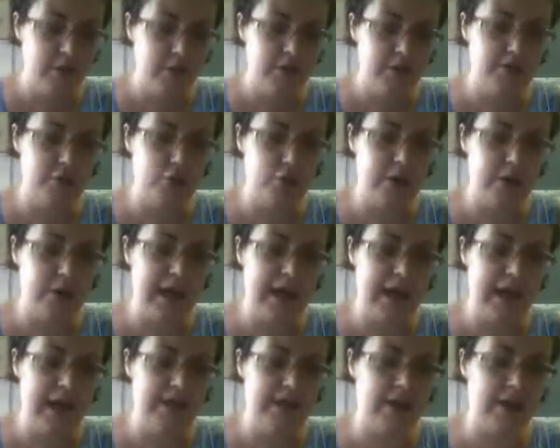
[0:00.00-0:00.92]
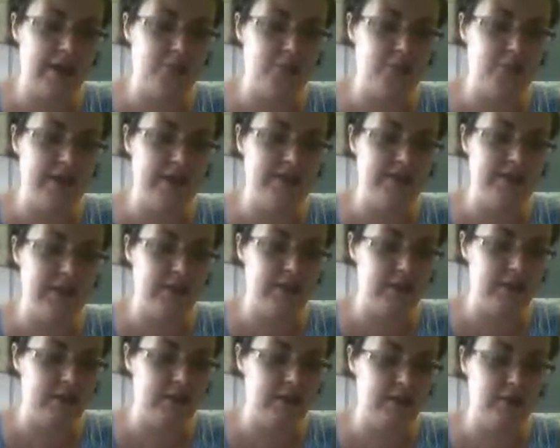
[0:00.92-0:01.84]
For an A, that would be
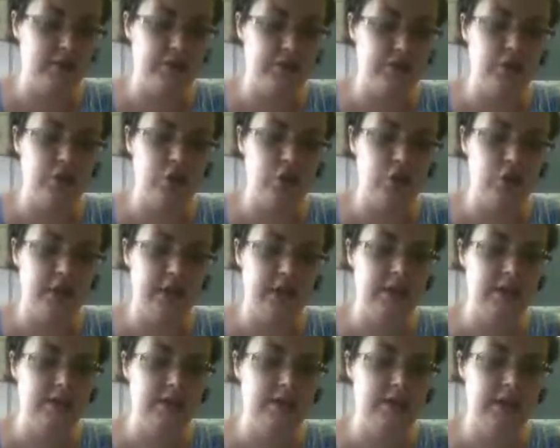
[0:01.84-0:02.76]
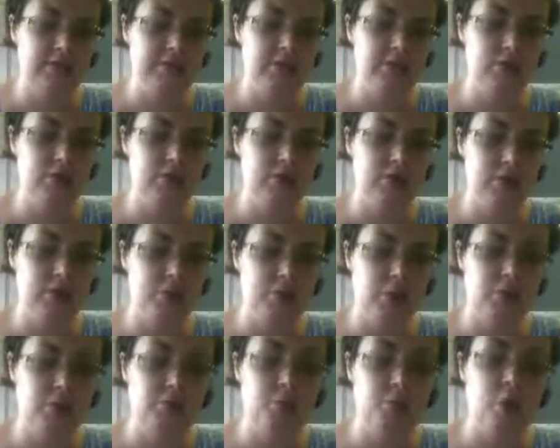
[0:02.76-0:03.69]
done at a discerning level,
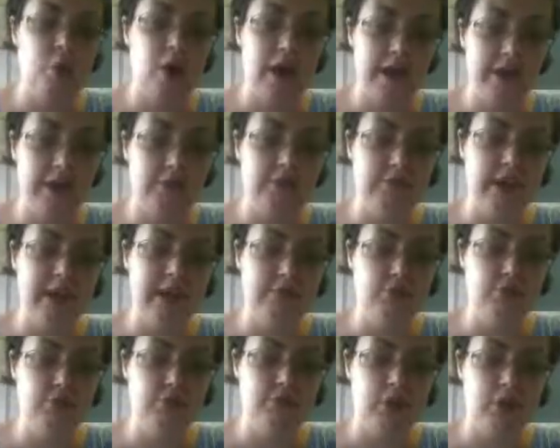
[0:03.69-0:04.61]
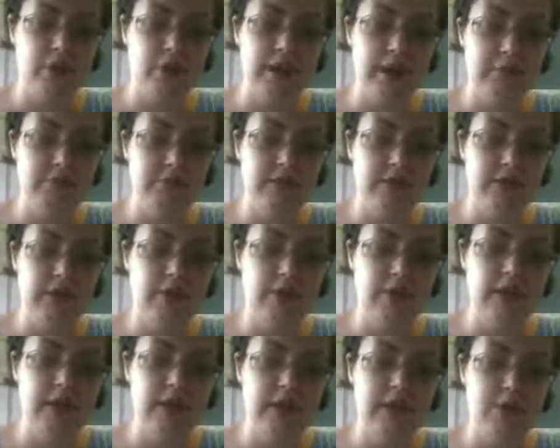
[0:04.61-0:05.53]
a wide range of
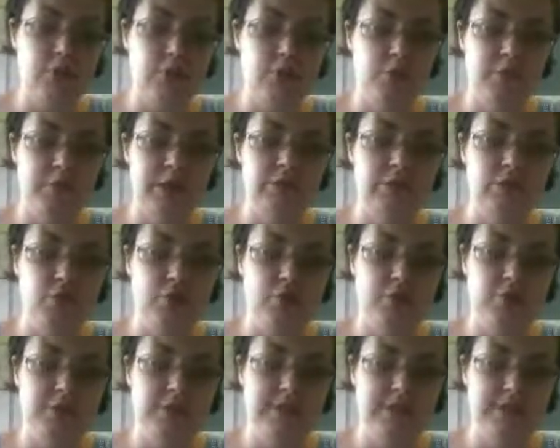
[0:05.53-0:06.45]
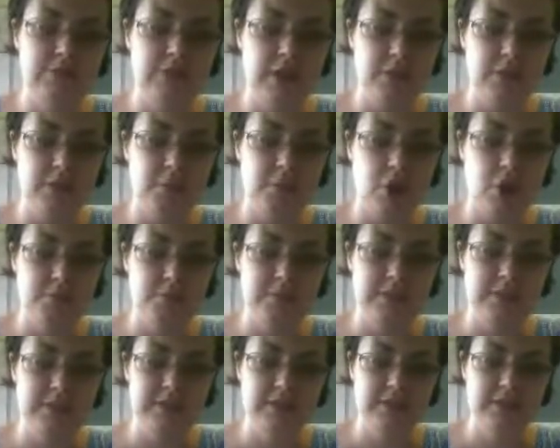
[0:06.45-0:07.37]
vocabulary, and it would be for specific
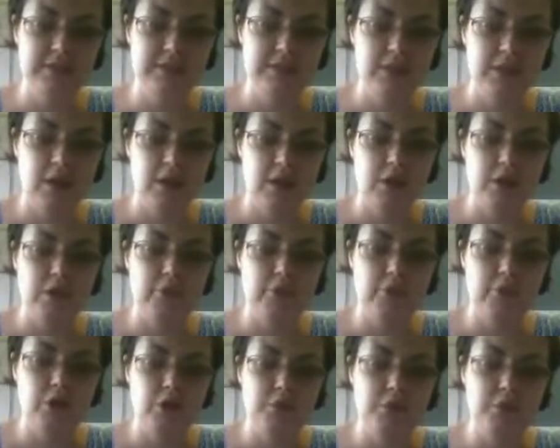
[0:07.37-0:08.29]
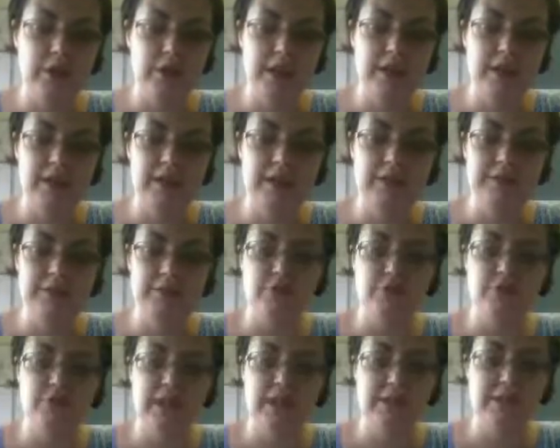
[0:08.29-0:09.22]
purposes. For a B, it is
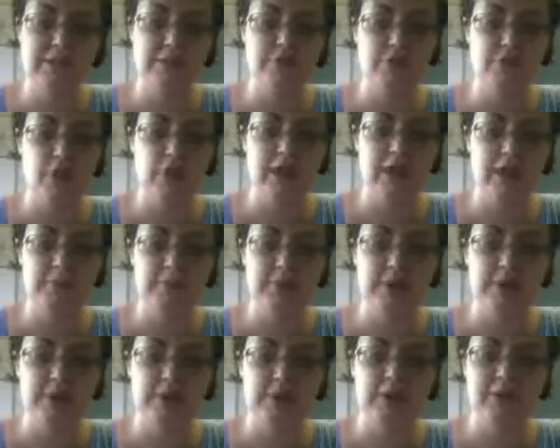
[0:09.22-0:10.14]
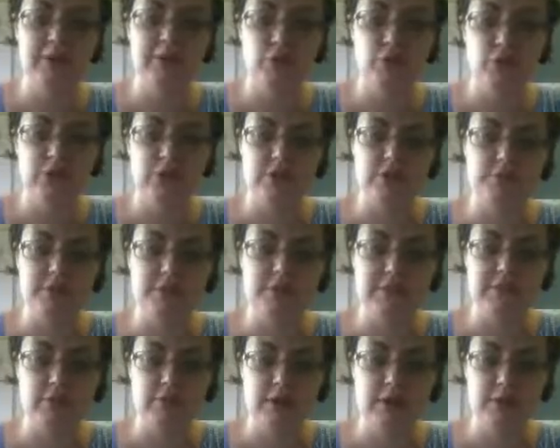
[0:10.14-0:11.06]
effective vocabulary for a
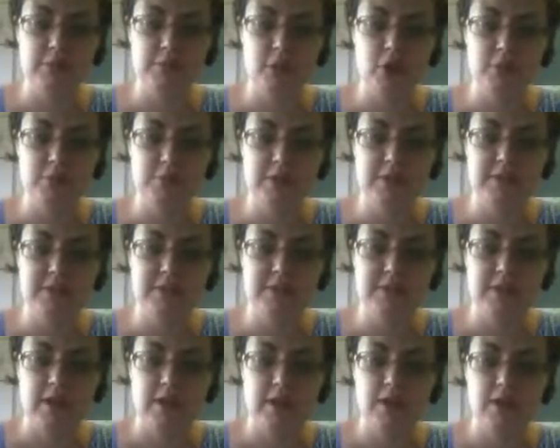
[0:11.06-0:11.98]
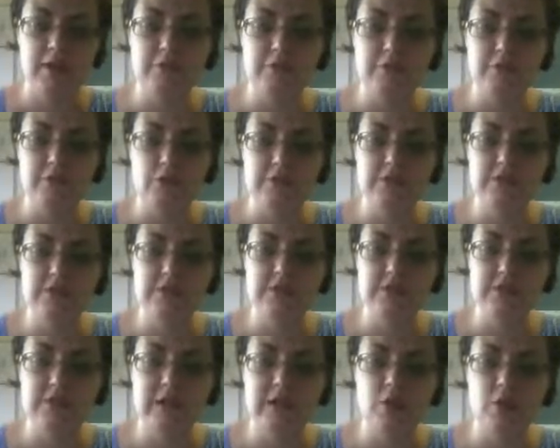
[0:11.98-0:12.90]
specific purpose, and for a
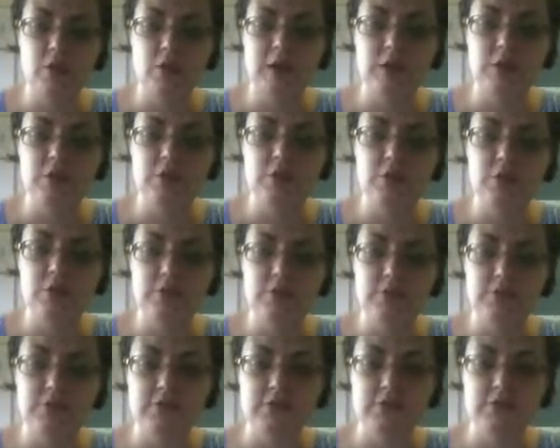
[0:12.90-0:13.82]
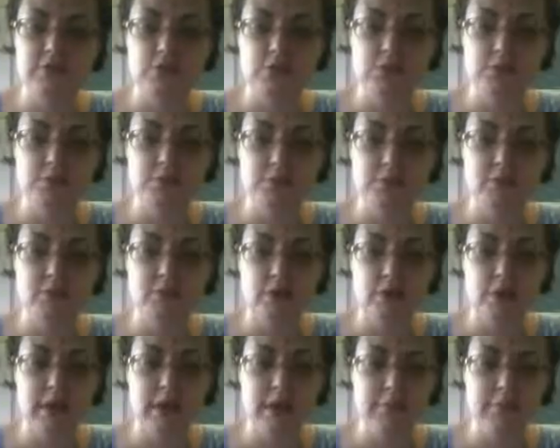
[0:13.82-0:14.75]
C, you have use of suitable
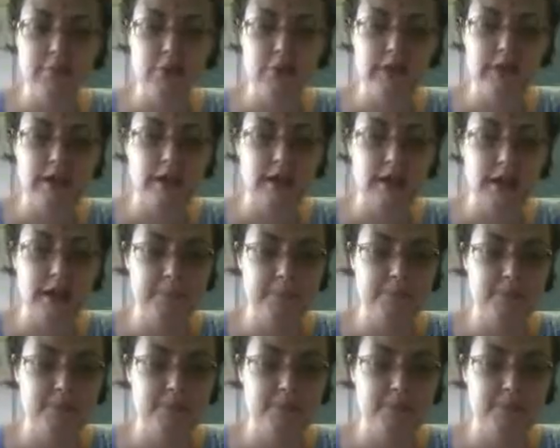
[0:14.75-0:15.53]
vocabulary.